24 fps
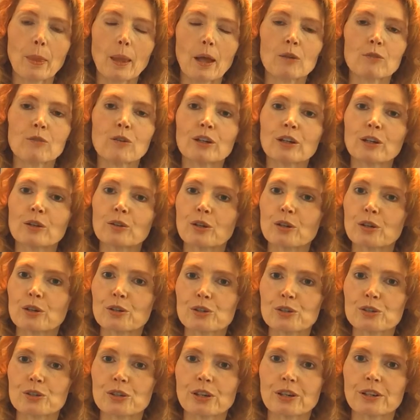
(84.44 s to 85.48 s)
of what no longer
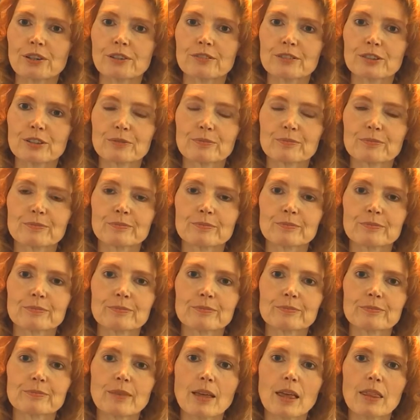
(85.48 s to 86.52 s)
serves.
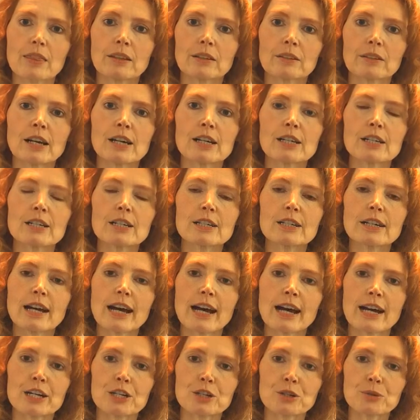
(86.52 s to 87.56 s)
The lung
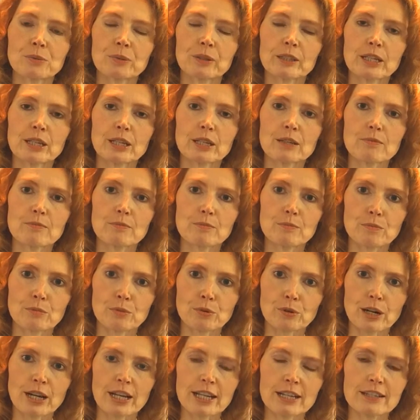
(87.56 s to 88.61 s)
actually
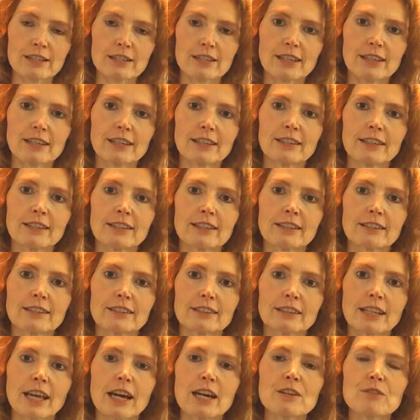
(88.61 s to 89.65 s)
brings in
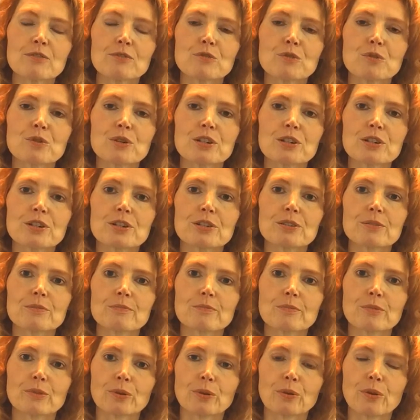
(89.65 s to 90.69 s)
life force
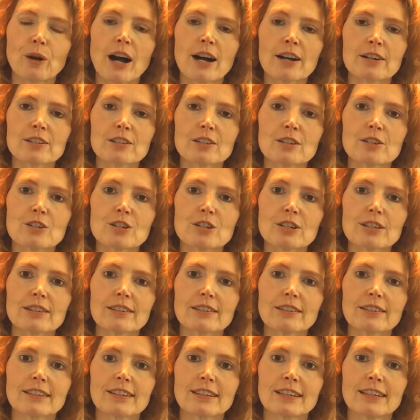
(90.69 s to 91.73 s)
through
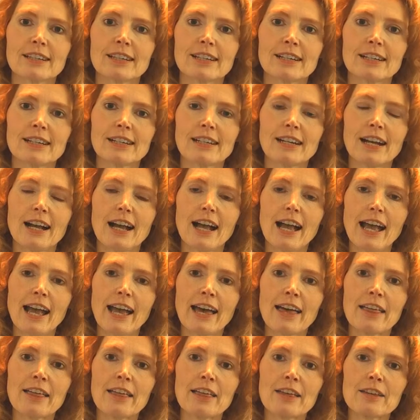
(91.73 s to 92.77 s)
oxygen,
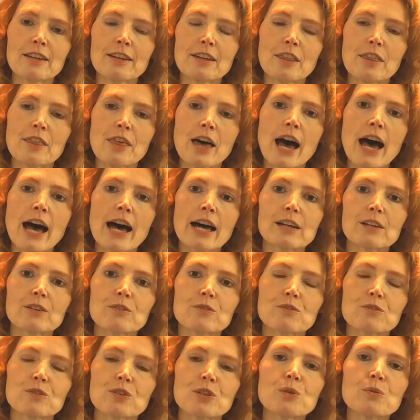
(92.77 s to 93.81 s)
and that
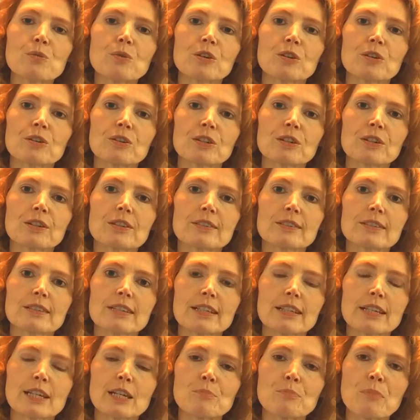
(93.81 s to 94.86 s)
fuel
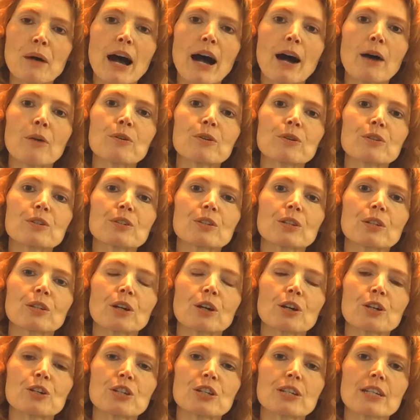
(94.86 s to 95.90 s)
empowers the
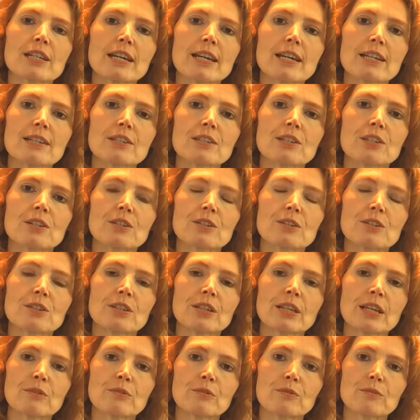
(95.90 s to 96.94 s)
large intestine to
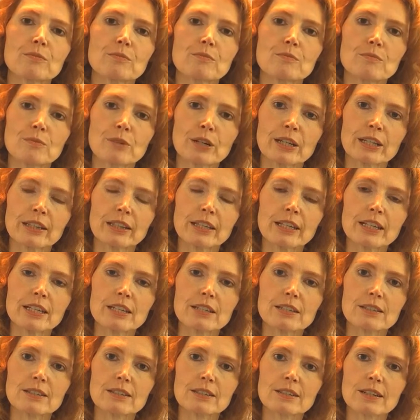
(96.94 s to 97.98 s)
then
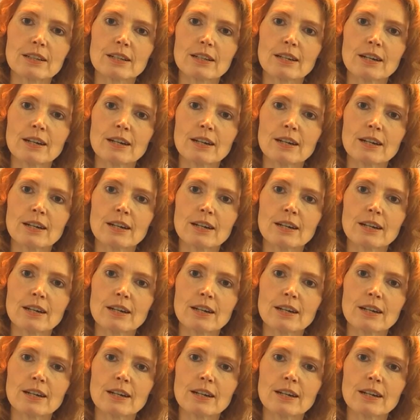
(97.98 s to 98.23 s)
release